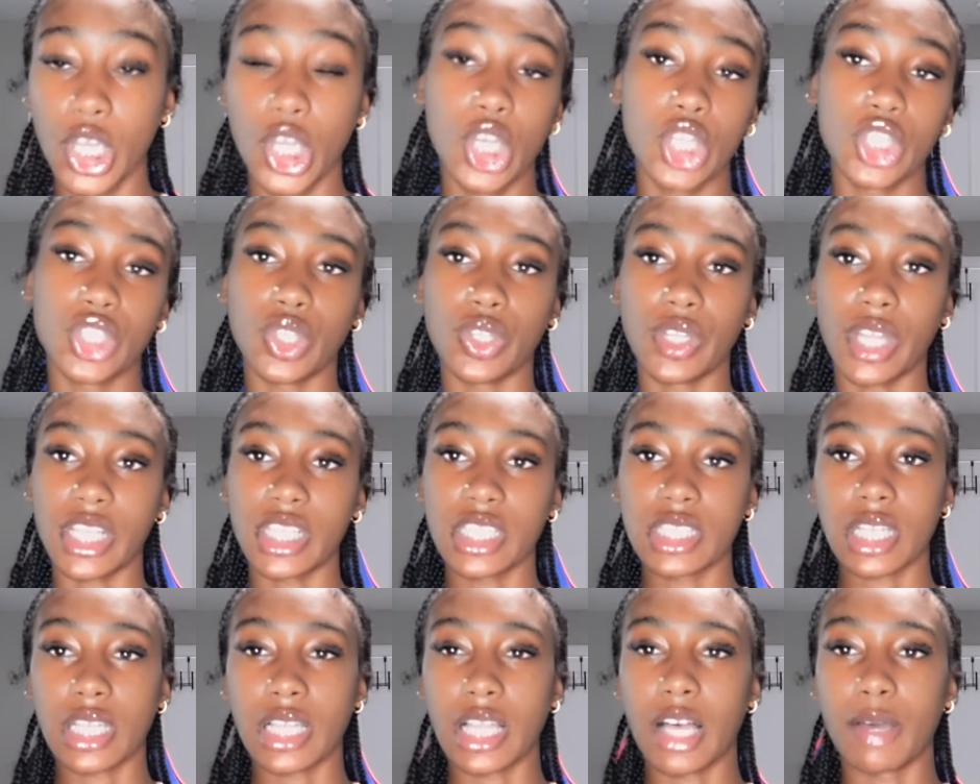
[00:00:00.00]
So that
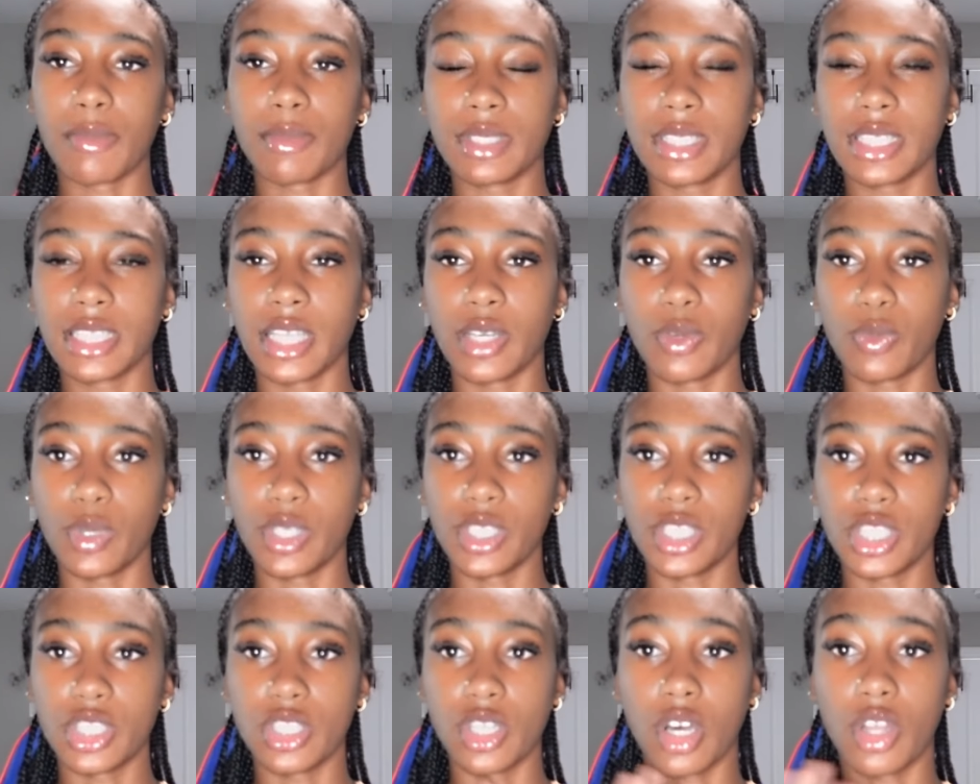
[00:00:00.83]
just allowed me to get
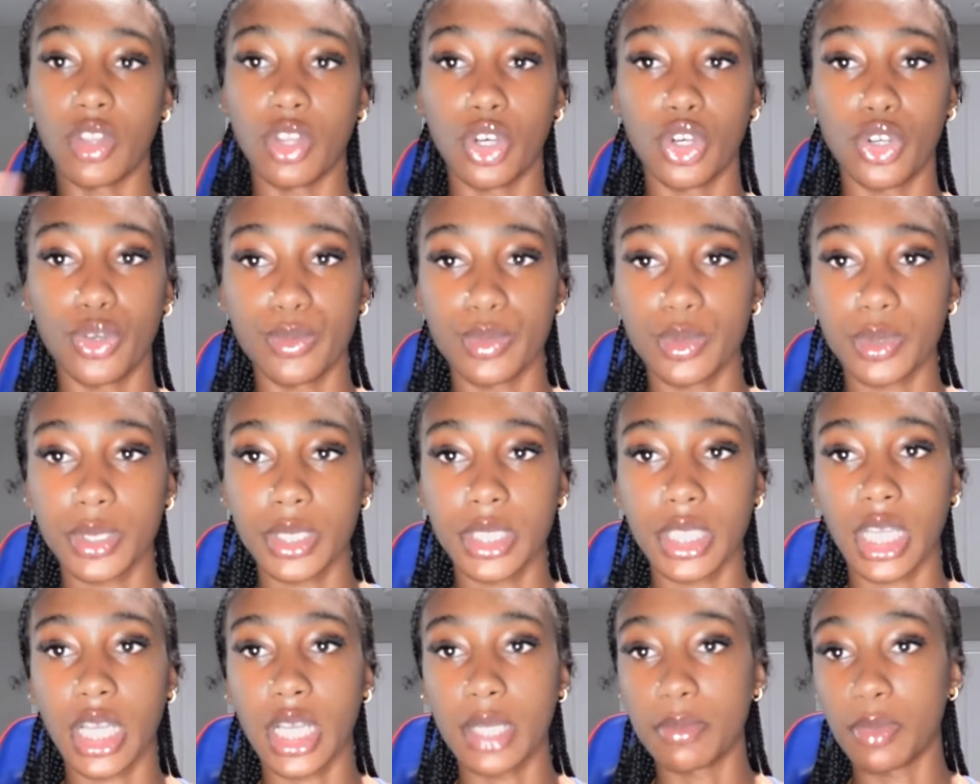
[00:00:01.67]
widgets on the home screen
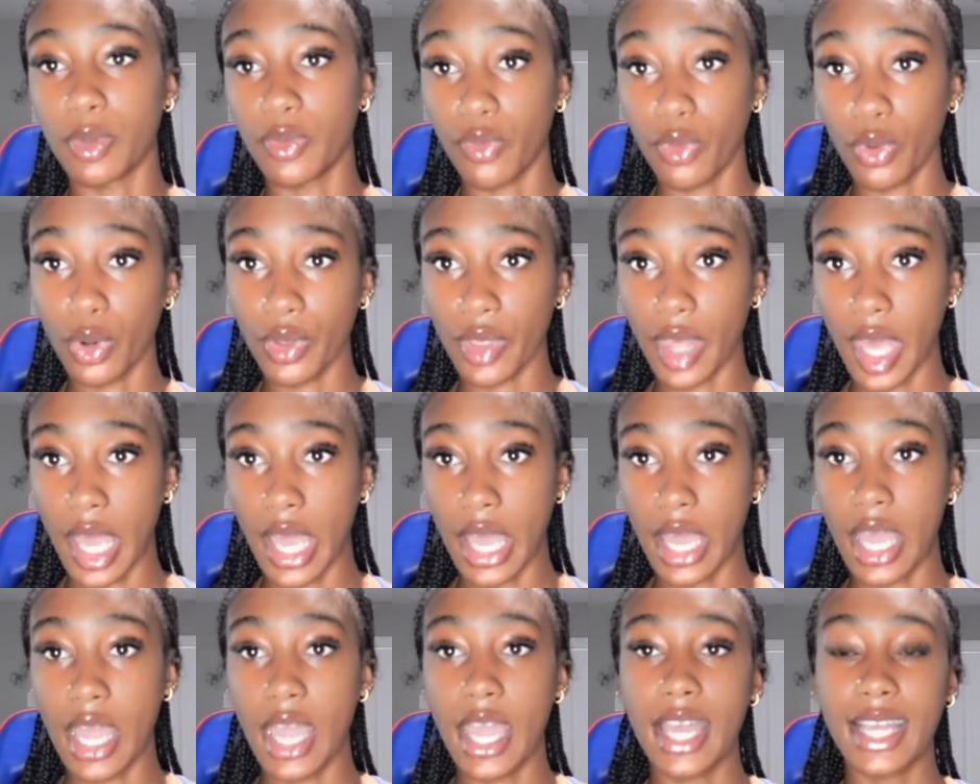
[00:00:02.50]
because before
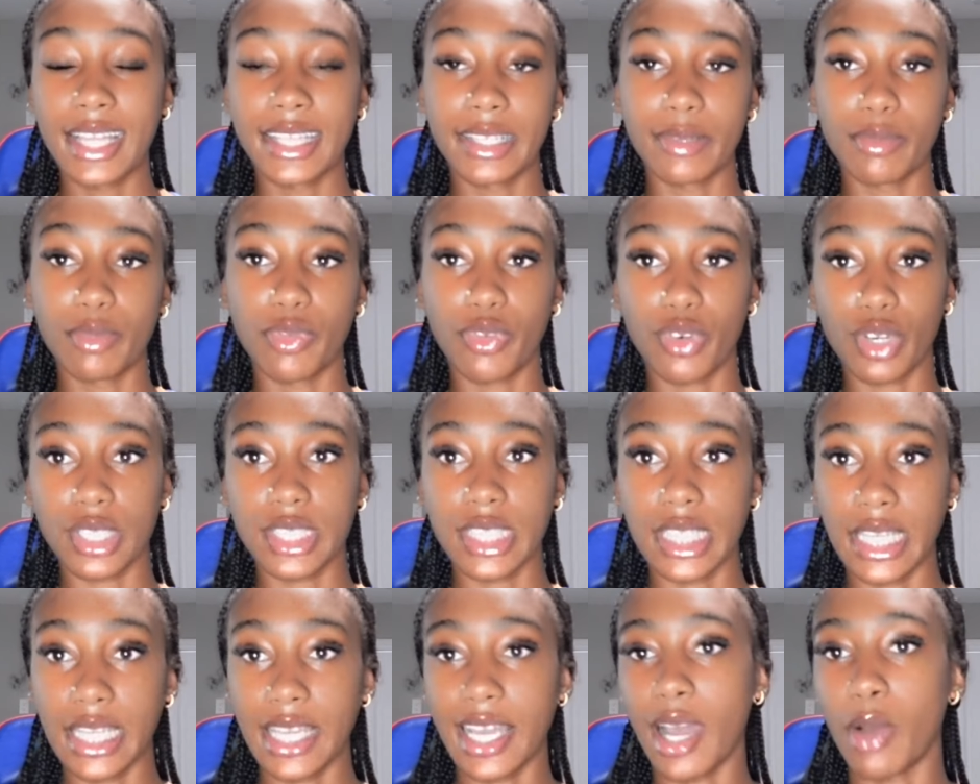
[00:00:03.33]
that, before
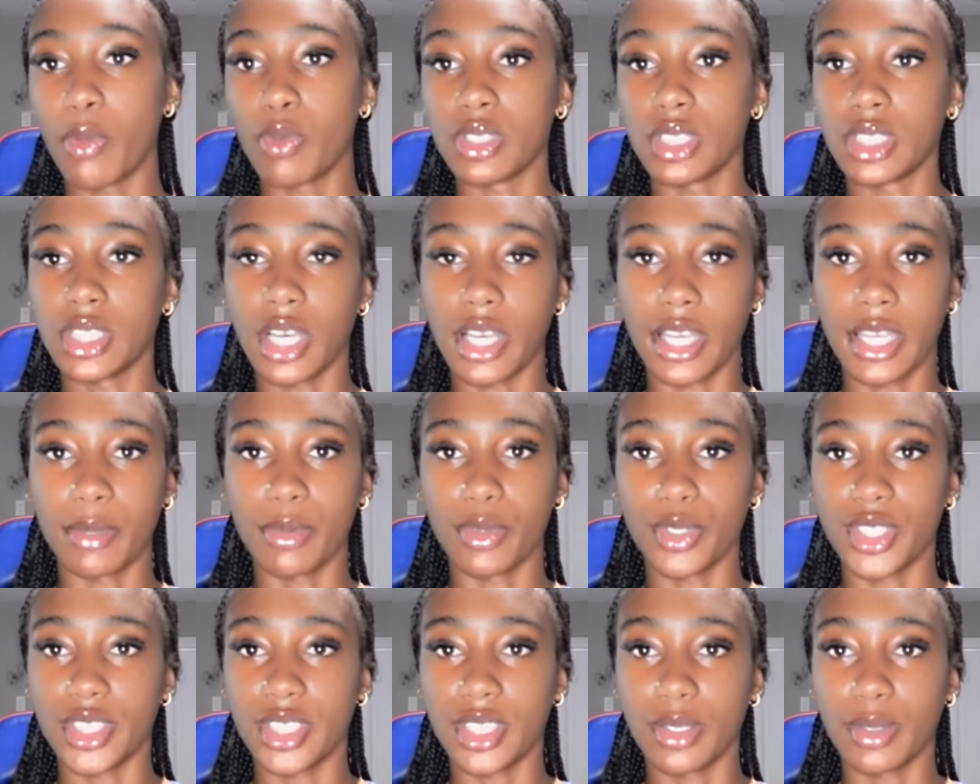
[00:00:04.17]
today, I was not able
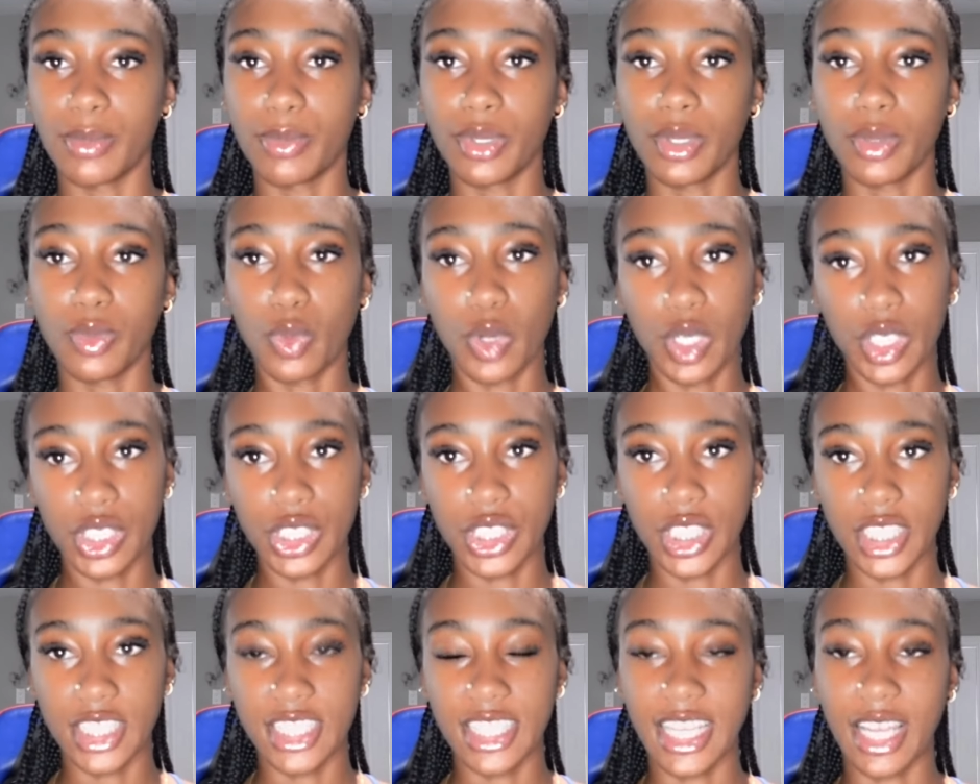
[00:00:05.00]
to put
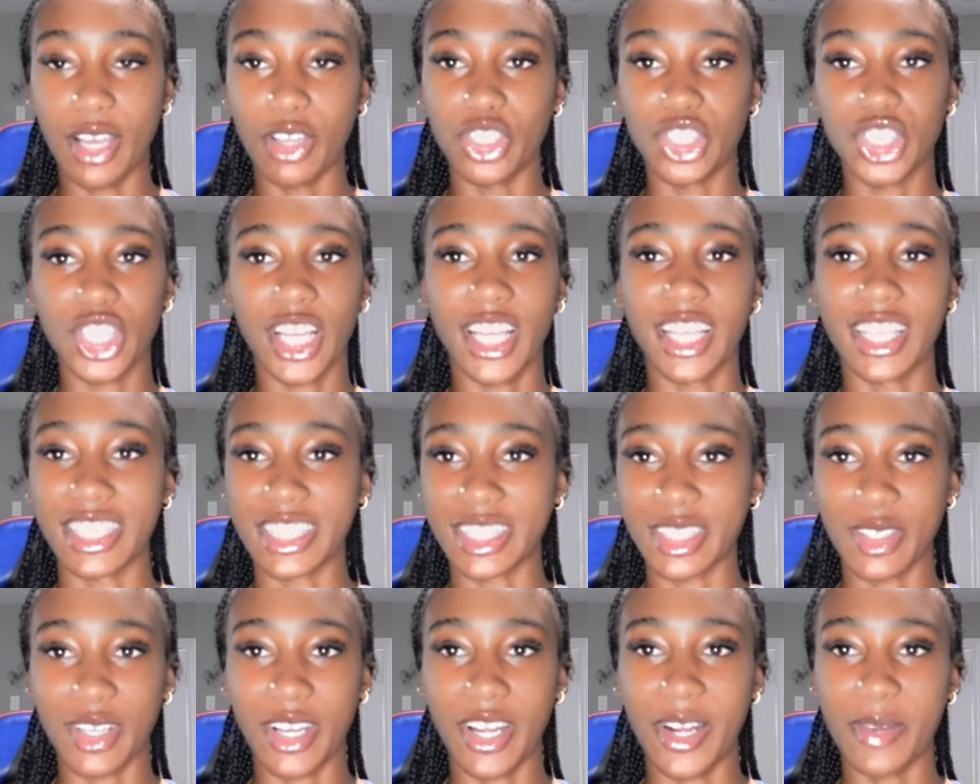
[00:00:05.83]
widgets and I was trying
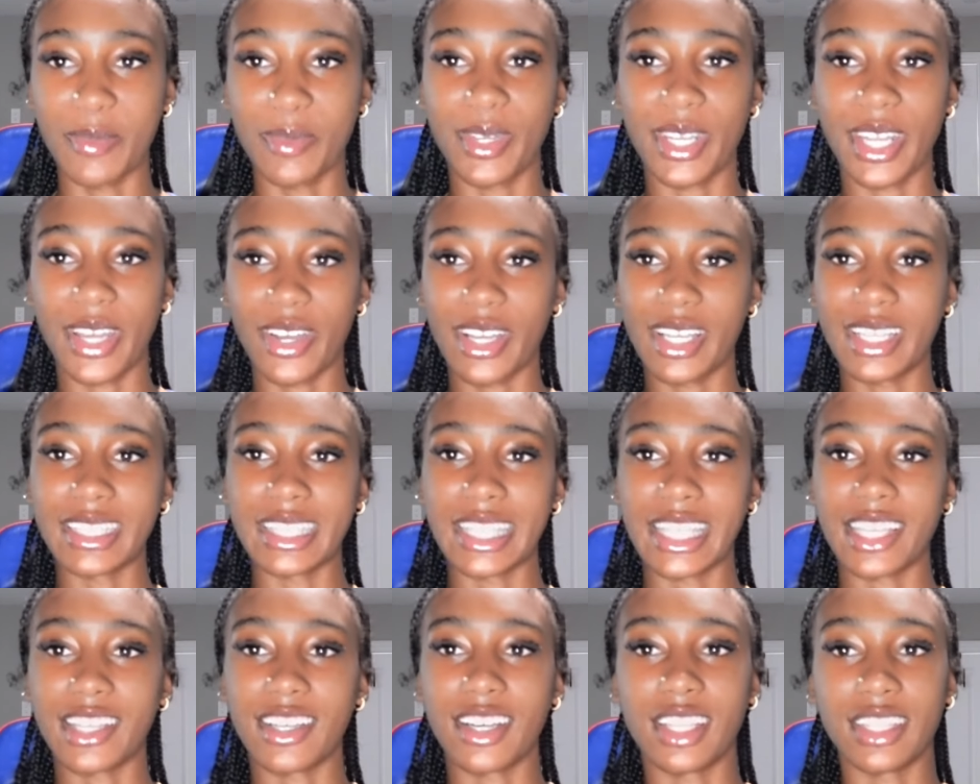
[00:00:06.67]
so hard but now I
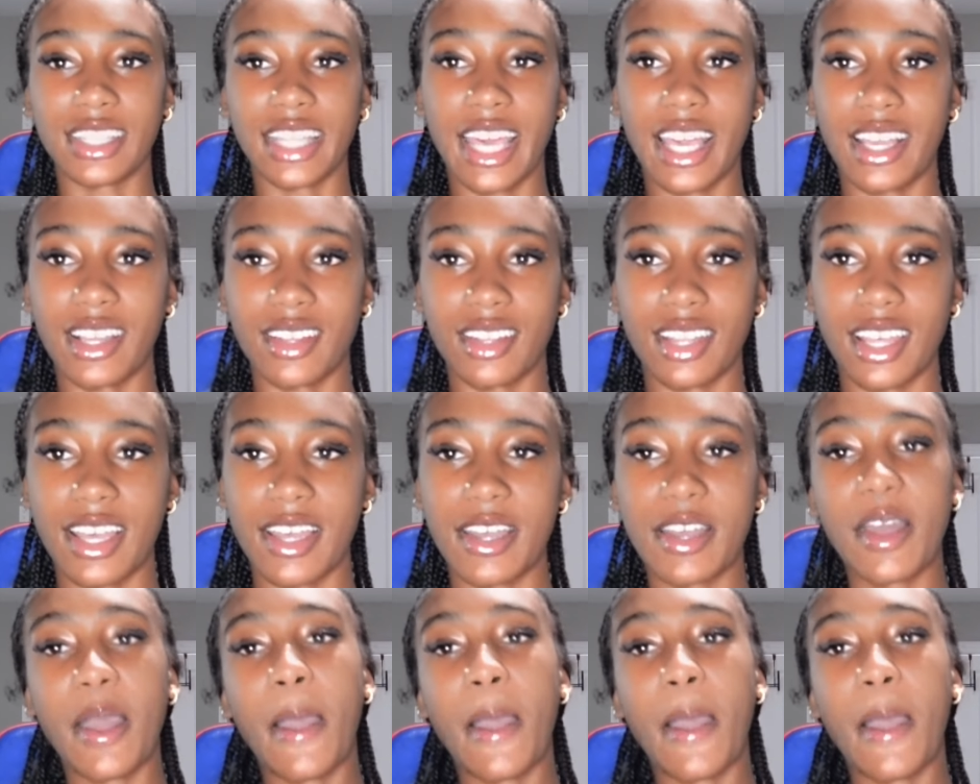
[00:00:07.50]
like got the hang of that.